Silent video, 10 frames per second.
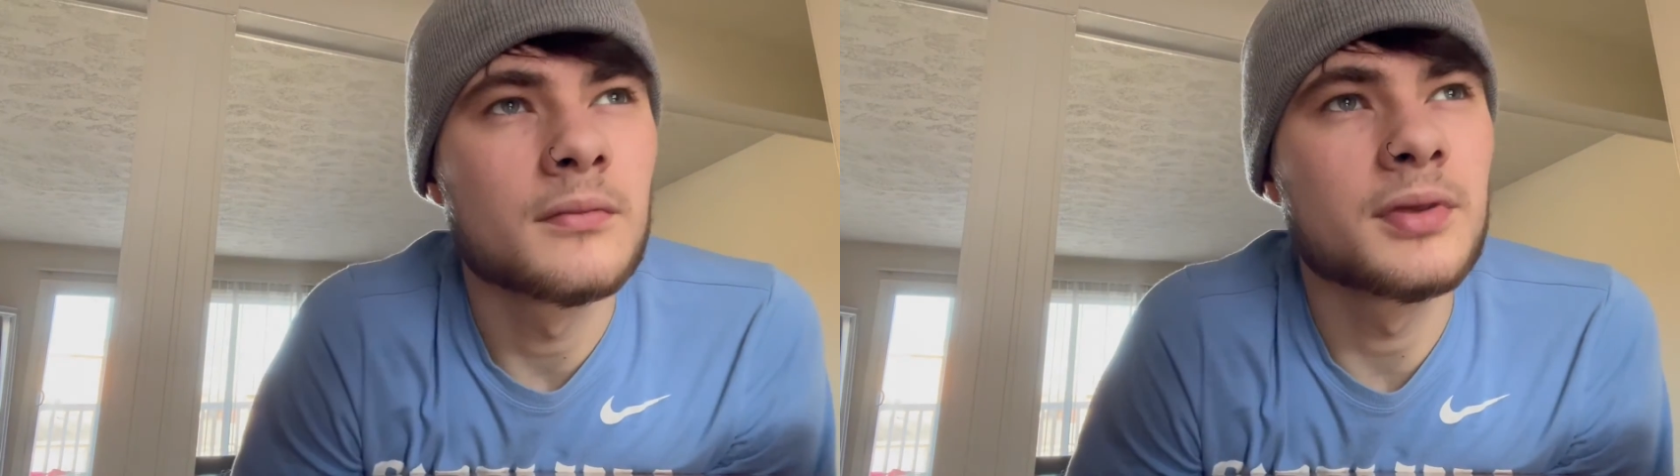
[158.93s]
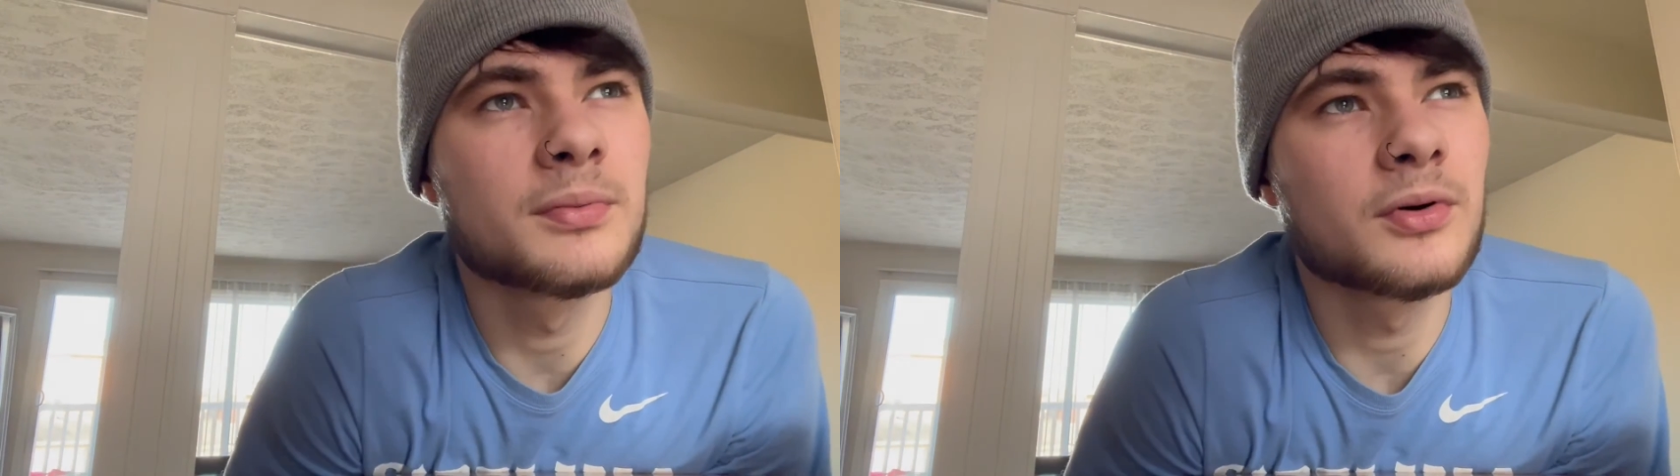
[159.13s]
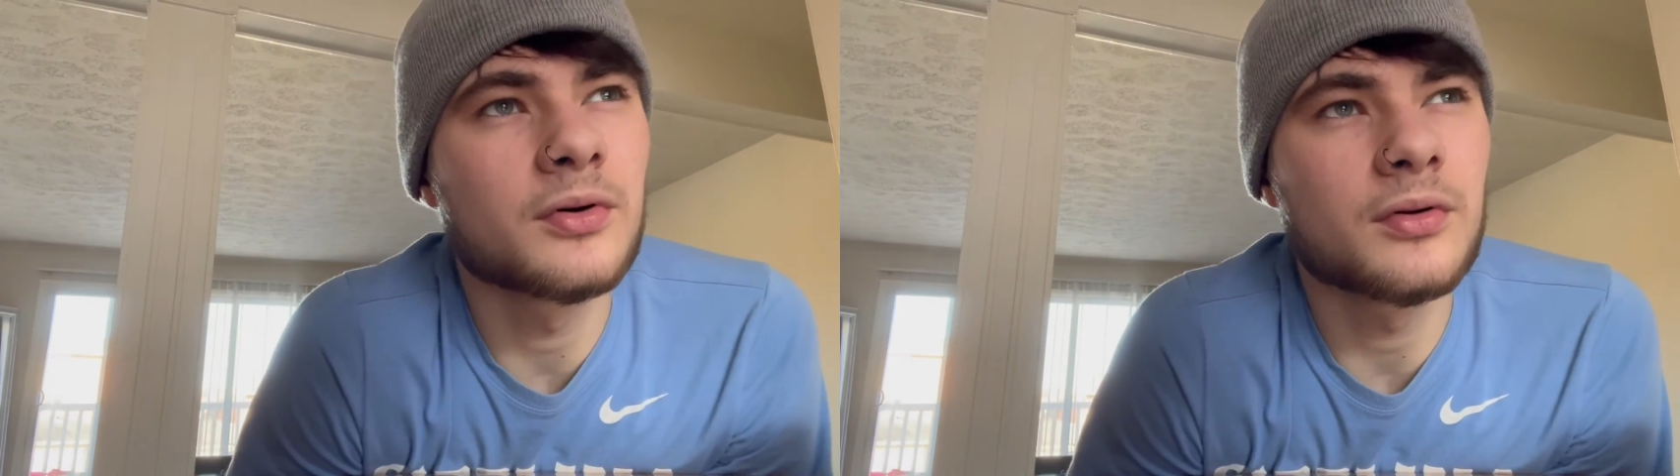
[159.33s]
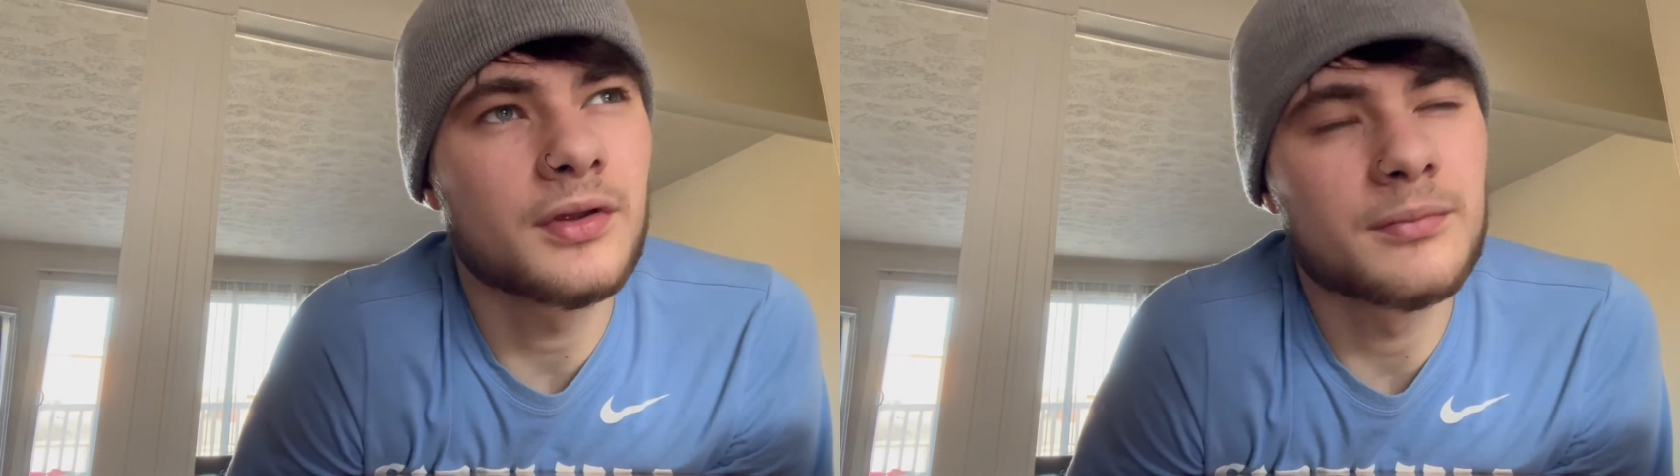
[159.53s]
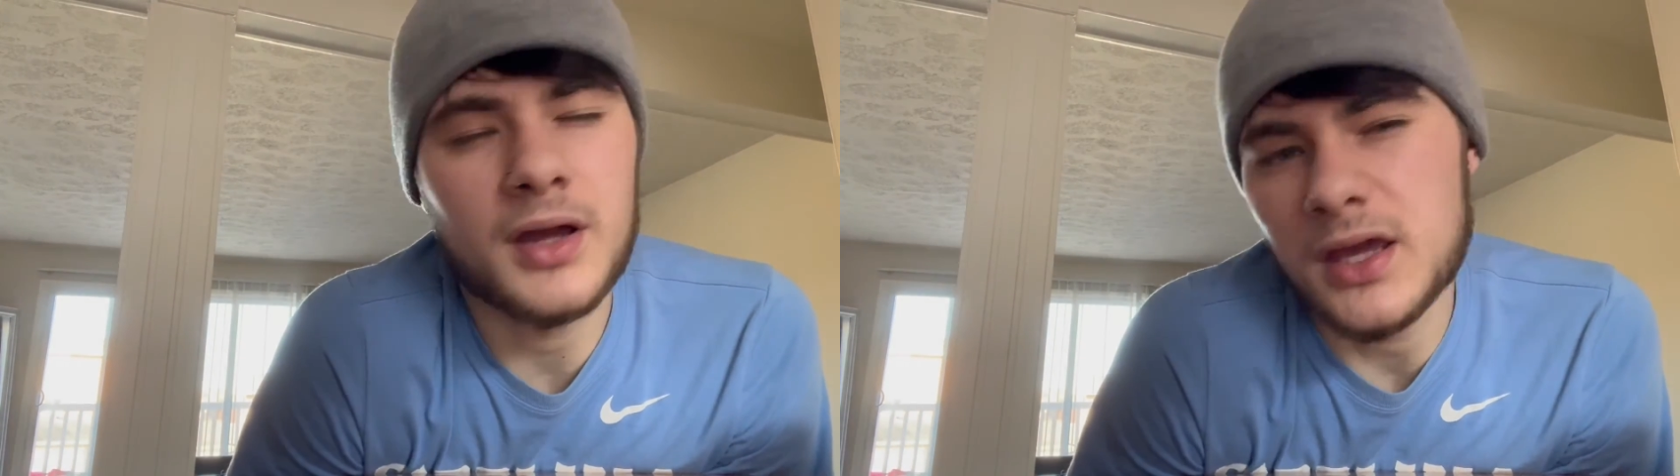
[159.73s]

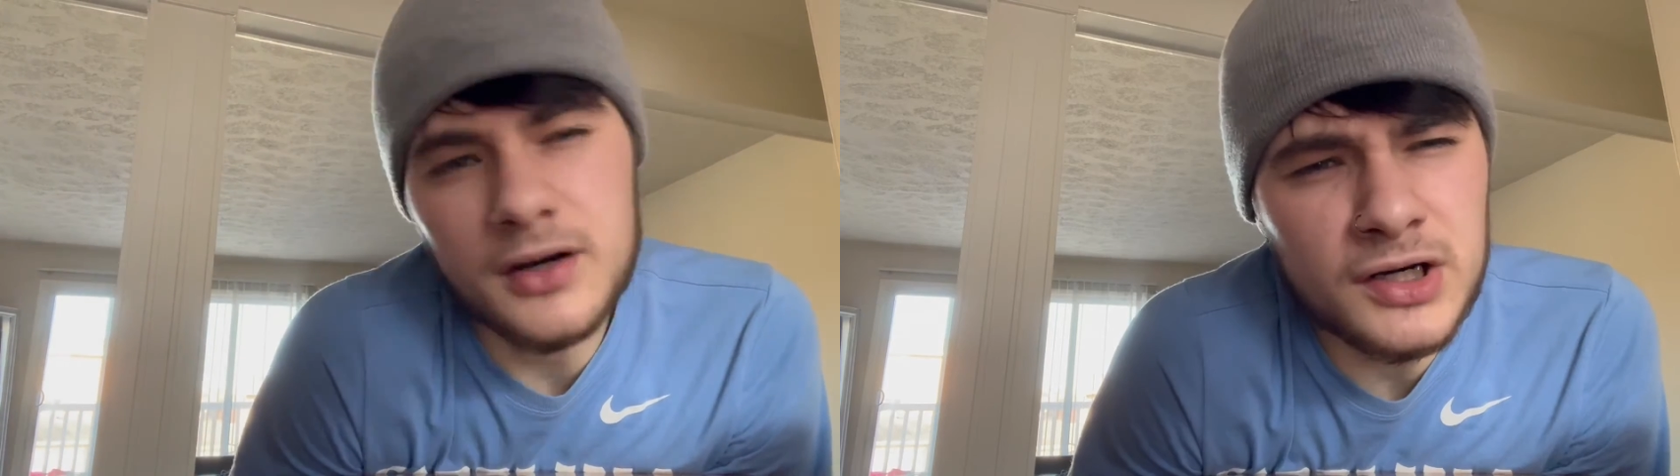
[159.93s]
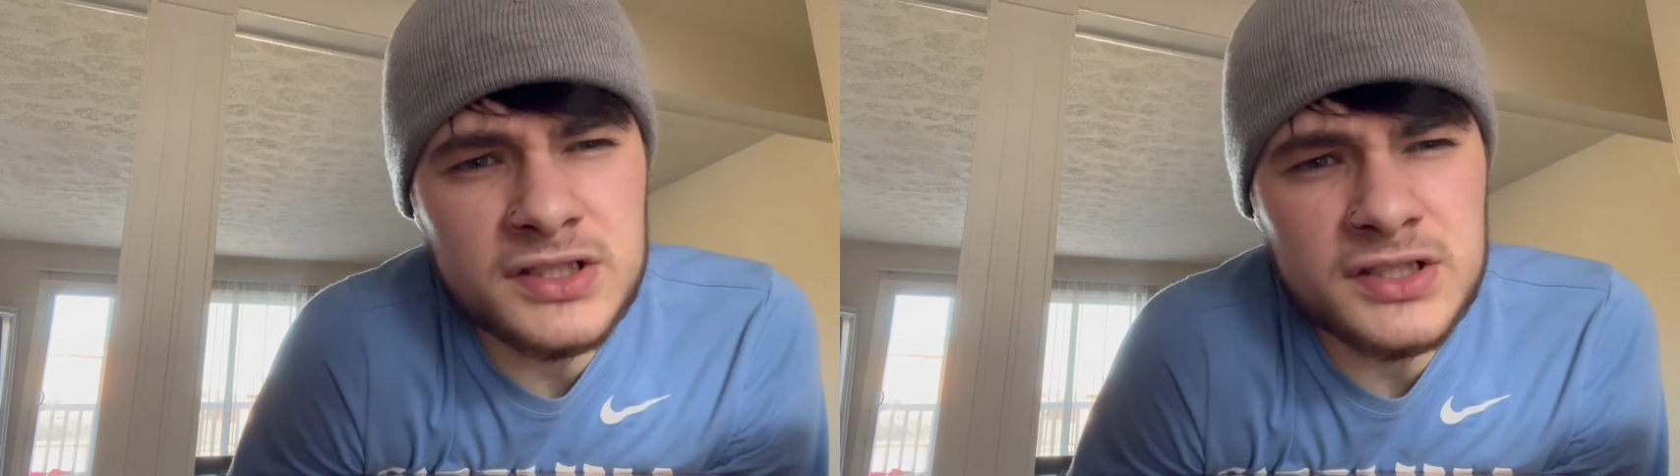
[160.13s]
in my inner